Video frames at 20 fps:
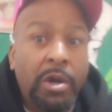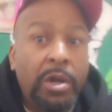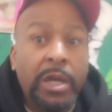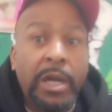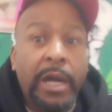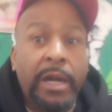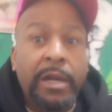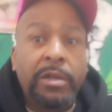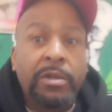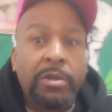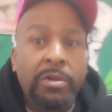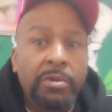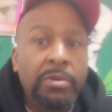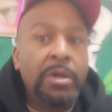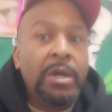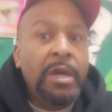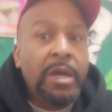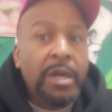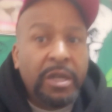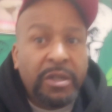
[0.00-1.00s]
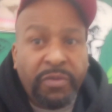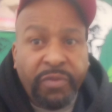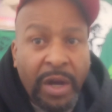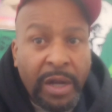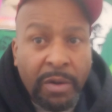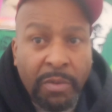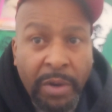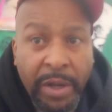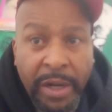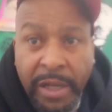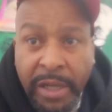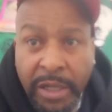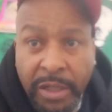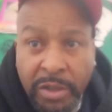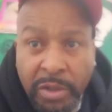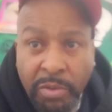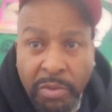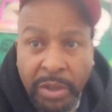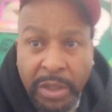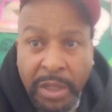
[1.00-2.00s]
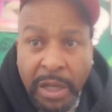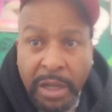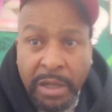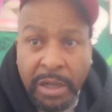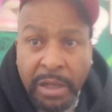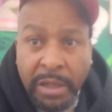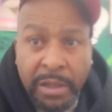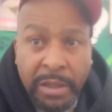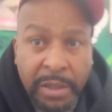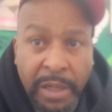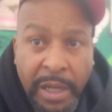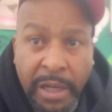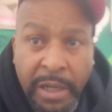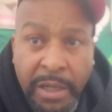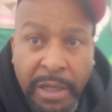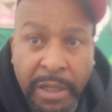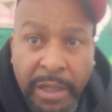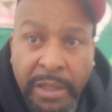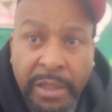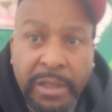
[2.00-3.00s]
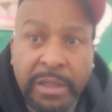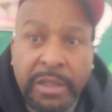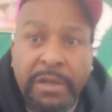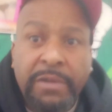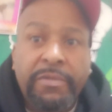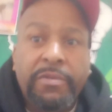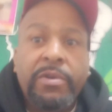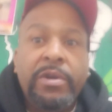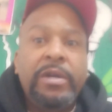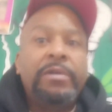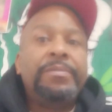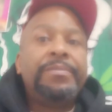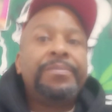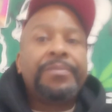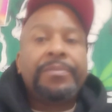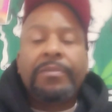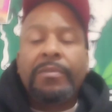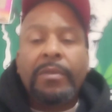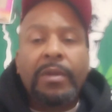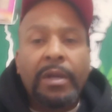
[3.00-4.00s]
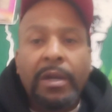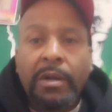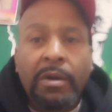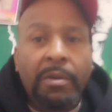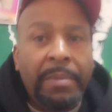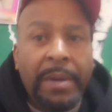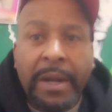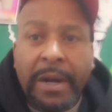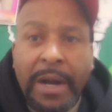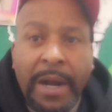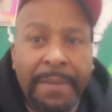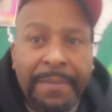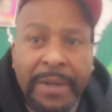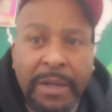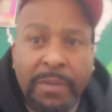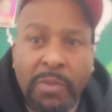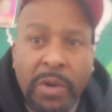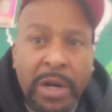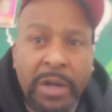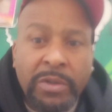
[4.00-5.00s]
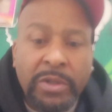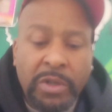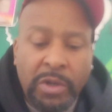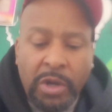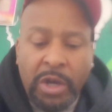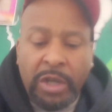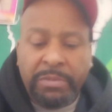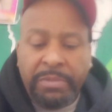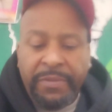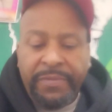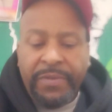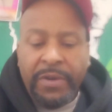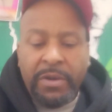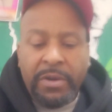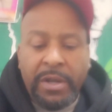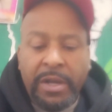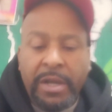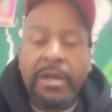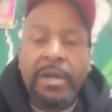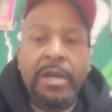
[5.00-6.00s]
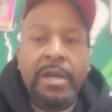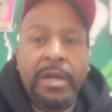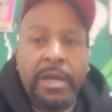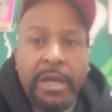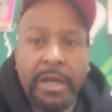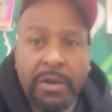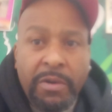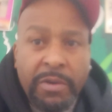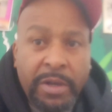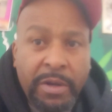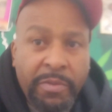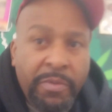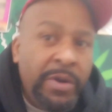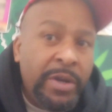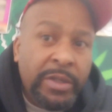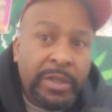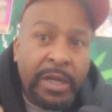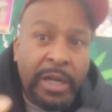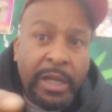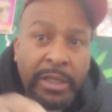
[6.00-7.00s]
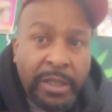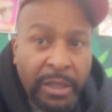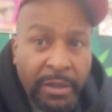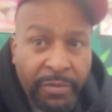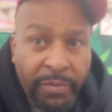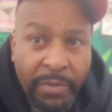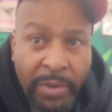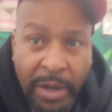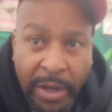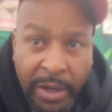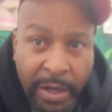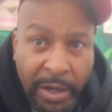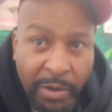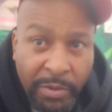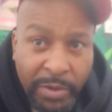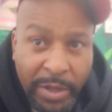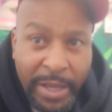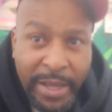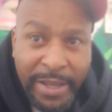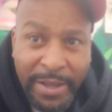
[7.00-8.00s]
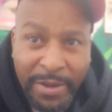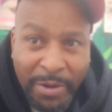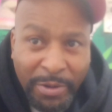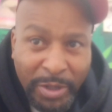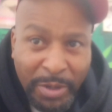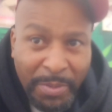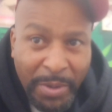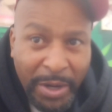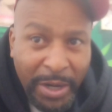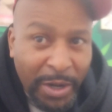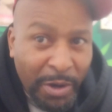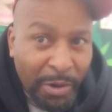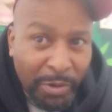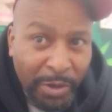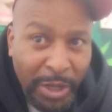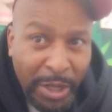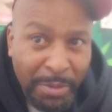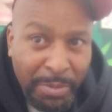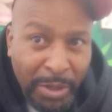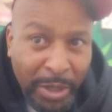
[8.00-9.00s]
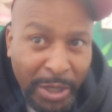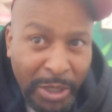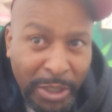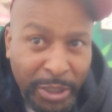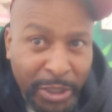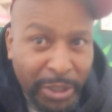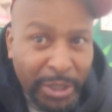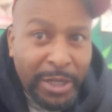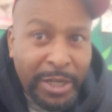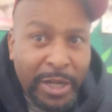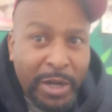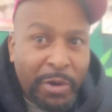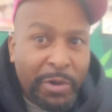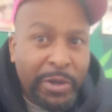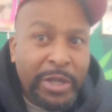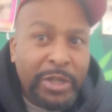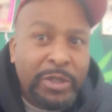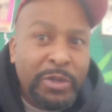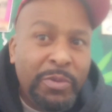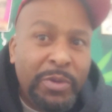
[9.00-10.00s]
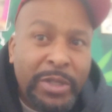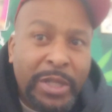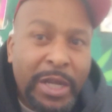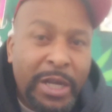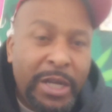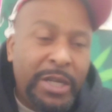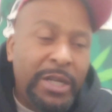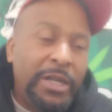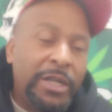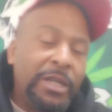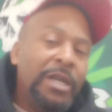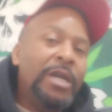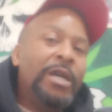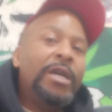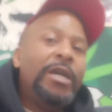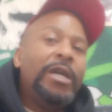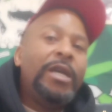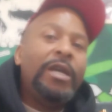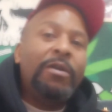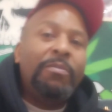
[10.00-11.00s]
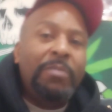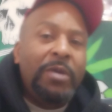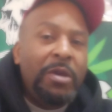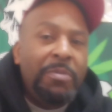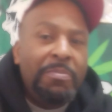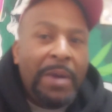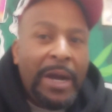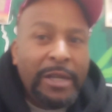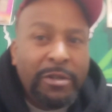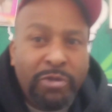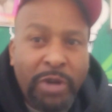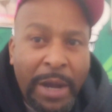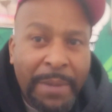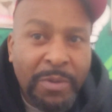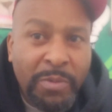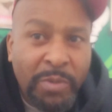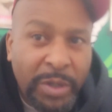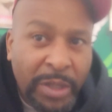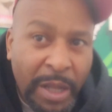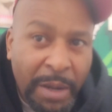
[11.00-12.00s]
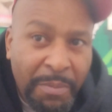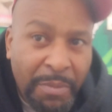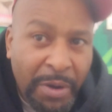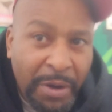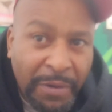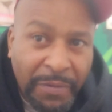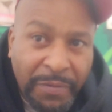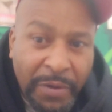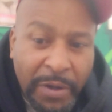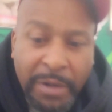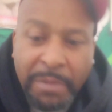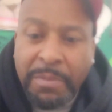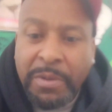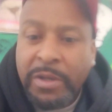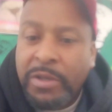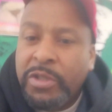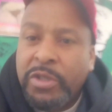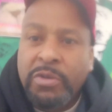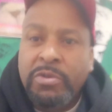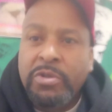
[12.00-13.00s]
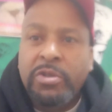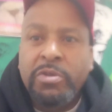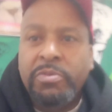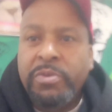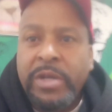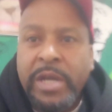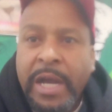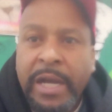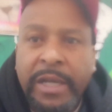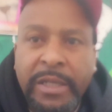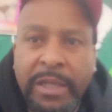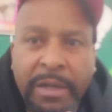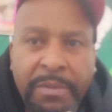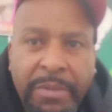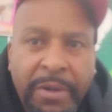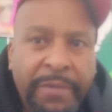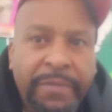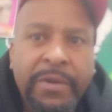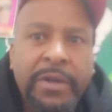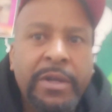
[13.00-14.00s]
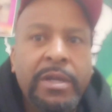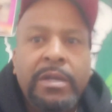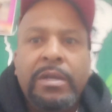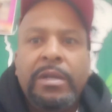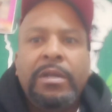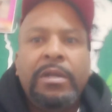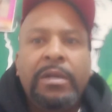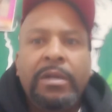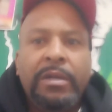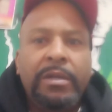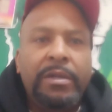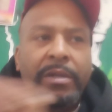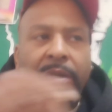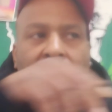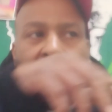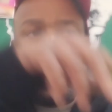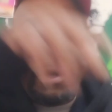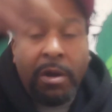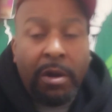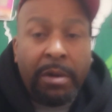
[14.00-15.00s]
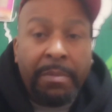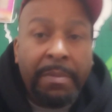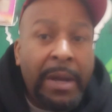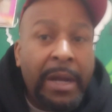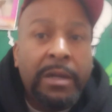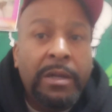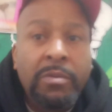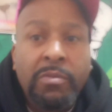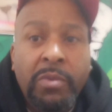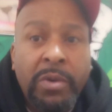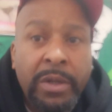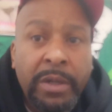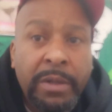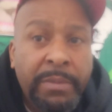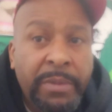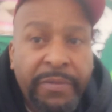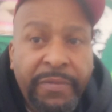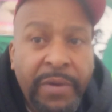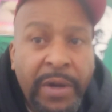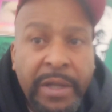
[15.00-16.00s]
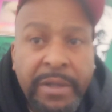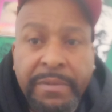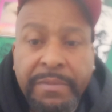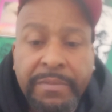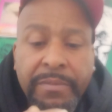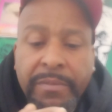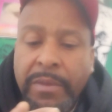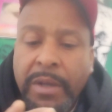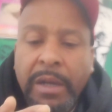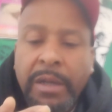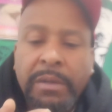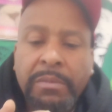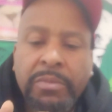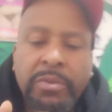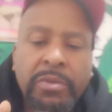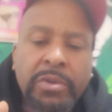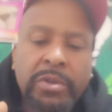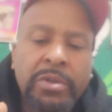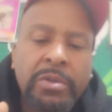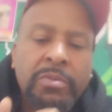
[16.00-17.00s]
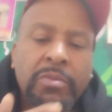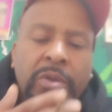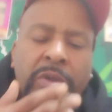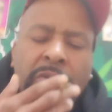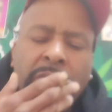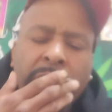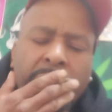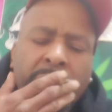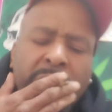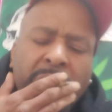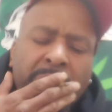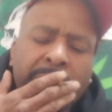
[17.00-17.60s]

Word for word: All he got to do is find a way to hit you with that uh, that hook in the 10th round. It don't matter how many rounds you lost before that. He gonna get around to that tenth round. He gonna you know what I'm talking about. He gonna leap lunge in. He gonna hit you with that hook. He gonna be he might drop you with that motherfucker. But as soon as you react to that motherfucker, uh, that automatically won them the fight. I ain't bullshitting with you.